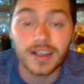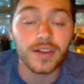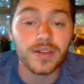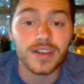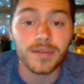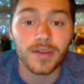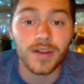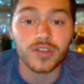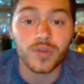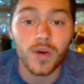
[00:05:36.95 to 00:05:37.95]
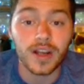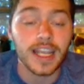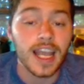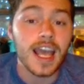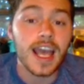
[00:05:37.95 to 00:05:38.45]
I thought it was going to be around
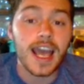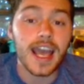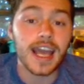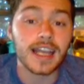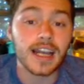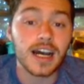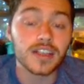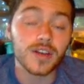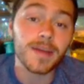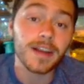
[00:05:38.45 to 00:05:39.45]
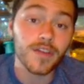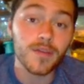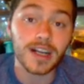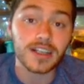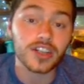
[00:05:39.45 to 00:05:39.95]
$20. And so I made a few
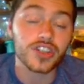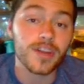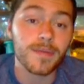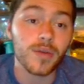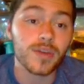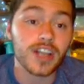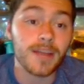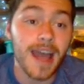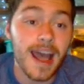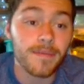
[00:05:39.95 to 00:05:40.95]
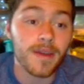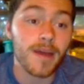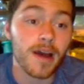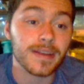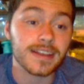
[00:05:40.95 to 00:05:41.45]
bucks on shipping, which I'm happy
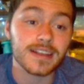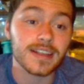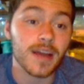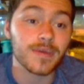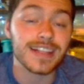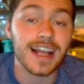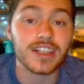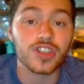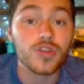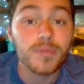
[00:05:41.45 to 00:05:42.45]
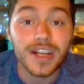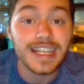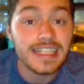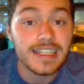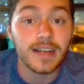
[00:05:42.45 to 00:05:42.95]
about because this guy was not super
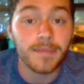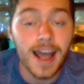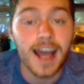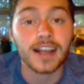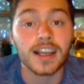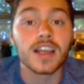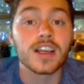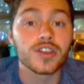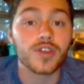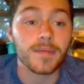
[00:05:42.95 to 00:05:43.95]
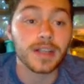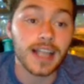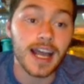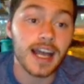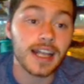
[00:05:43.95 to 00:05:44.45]
easy to pack. So I'm
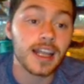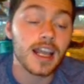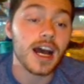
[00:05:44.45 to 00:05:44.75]
glad.